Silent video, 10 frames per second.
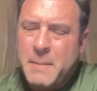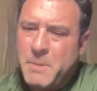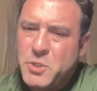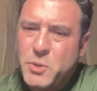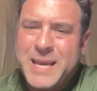
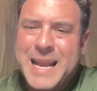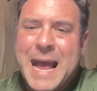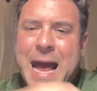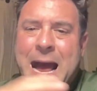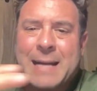but you get
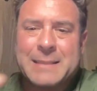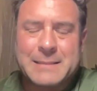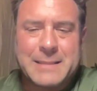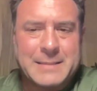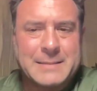
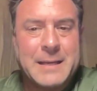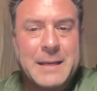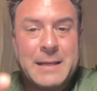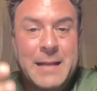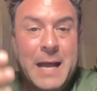access
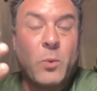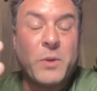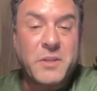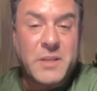not only to